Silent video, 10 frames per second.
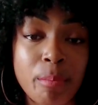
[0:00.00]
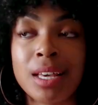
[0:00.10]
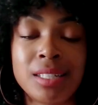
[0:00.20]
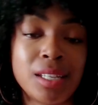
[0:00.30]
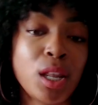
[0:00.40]

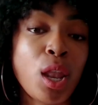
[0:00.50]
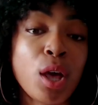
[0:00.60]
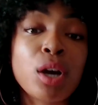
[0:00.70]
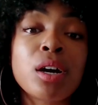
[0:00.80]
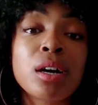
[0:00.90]
It didn't
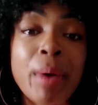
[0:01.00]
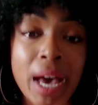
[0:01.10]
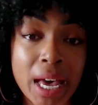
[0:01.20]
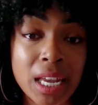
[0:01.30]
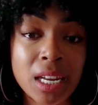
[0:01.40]
look
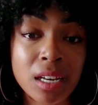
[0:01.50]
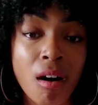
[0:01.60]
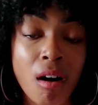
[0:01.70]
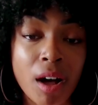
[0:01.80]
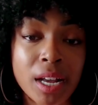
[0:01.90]
bad
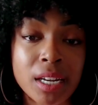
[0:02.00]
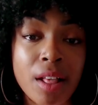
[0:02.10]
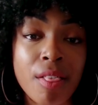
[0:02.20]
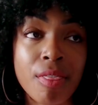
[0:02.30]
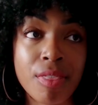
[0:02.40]
on
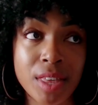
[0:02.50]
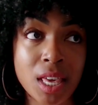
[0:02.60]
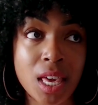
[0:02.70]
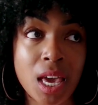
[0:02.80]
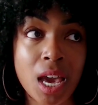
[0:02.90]

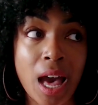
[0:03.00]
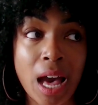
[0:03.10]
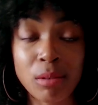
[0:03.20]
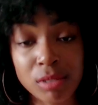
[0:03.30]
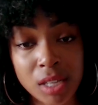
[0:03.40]
the
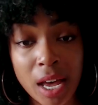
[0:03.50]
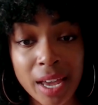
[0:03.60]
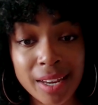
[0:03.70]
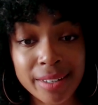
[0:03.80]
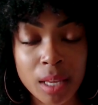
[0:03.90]
outside,
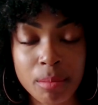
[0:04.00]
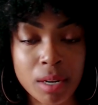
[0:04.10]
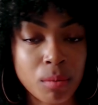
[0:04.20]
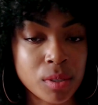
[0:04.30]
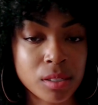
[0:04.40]
but
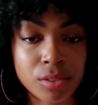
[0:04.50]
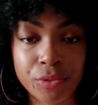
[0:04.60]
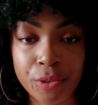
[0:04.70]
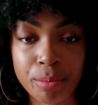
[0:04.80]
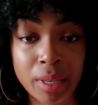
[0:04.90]
it wasn't
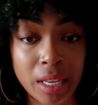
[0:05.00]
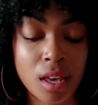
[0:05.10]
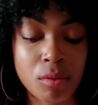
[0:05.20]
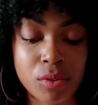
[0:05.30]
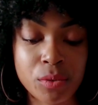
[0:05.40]
for me.
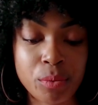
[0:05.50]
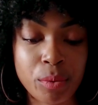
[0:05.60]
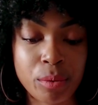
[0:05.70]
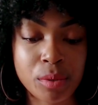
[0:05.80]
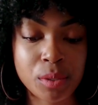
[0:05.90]
It was
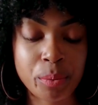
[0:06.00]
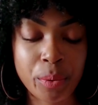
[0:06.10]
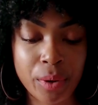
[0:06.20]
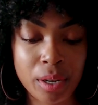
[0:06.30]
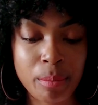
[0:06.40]
it was
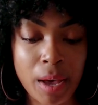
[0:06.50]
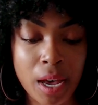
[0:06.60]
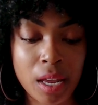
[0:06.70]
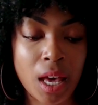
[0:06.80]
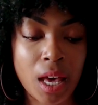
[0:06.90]
pretty
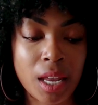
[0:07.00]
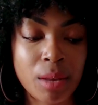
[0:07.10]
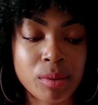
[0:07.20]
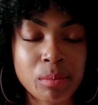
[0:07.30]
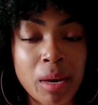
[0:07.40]
bad, and it
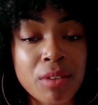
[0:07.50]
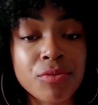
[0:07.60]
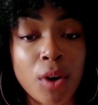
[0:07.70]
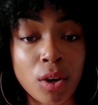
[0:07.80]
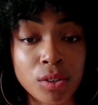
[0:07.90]
was my
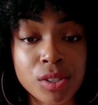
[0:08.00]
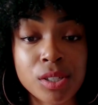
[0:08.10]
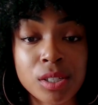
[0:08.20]
fault.